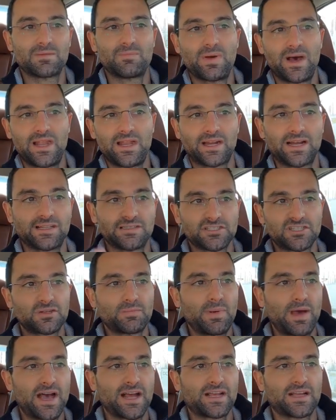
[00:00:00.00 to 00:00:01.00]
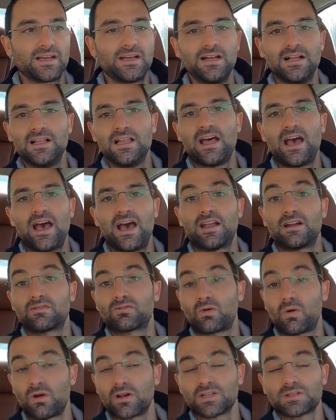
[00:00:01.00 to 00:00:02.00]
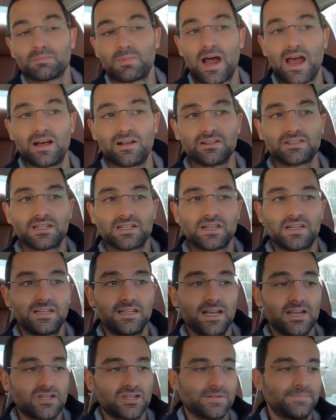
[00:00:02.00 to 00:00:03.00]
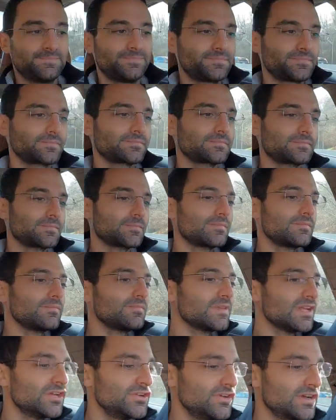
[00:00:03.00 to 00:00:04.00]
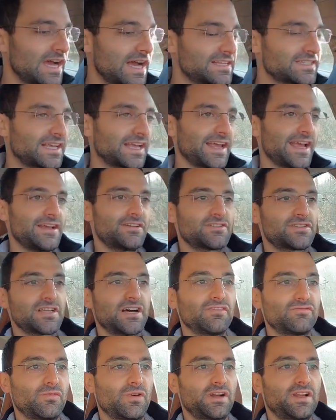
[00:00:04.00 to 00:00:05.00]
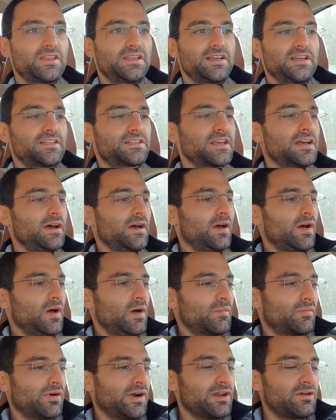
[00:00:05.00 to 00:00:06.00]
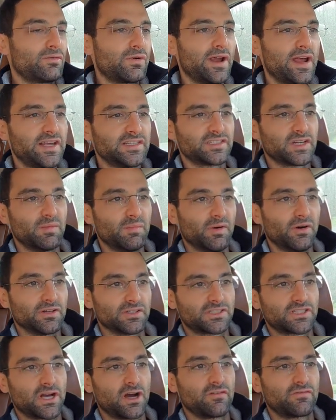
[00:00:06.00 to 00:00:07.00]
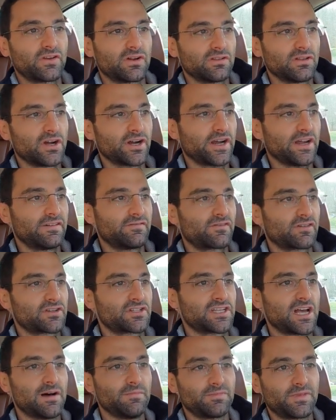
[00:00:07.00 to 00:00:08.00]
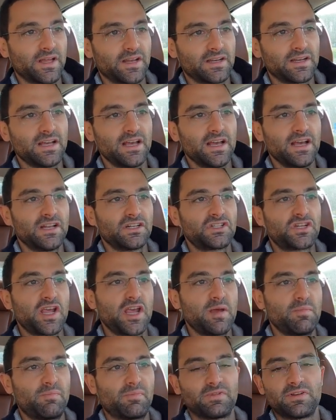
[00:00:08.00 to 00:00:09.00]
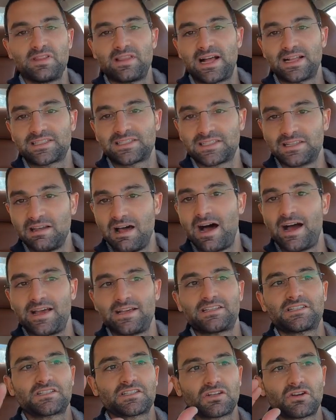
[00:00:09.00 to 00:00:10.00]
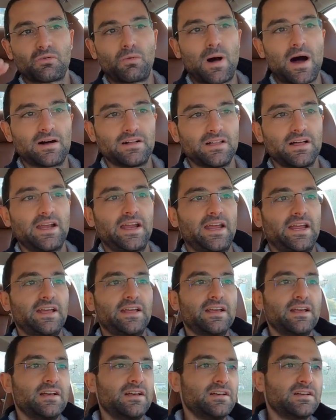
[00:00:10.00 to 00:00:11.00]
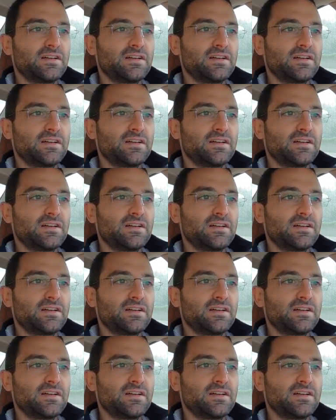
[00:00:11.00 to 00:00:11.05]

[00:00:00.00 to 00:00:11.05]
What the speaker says: depending on the spec and of course miles and condition, you guys can get yourself one of these pretty reasonable. So if you're looking for something cheap that's nice quality,